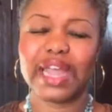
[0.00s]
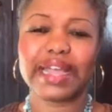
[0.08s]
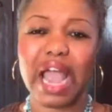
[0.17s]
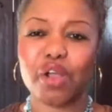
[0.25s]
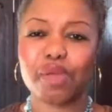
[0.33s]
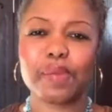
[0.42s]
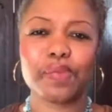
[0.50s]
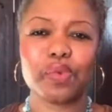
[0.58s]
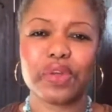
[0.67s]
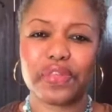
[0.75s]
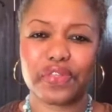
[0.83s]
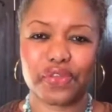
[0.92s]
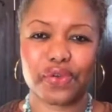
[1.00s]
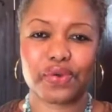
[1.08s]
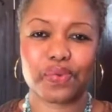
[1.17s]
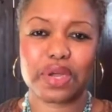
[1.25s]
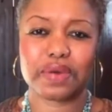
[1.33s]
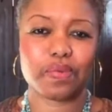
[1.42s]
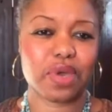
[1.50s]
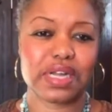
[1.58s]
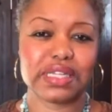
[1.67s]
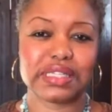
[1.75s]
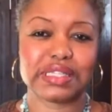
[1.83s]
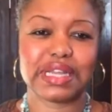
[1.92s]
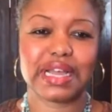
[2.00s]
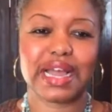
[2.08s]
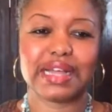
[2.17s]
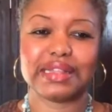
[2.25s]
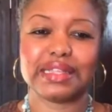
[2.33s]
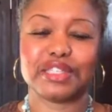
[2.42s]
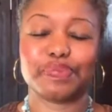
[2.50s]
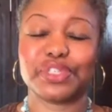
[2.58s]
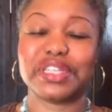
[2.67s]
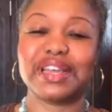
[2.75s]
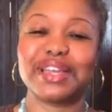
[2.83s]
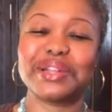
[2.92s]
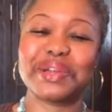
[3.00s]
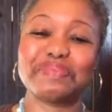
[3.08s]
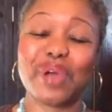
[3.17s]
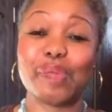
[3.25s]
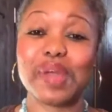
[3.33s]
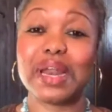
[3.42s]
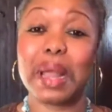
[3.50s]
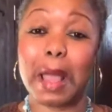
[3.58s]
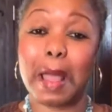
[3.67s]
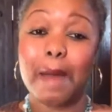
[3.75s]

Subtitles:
I can't remember what the third one was at this particular moment,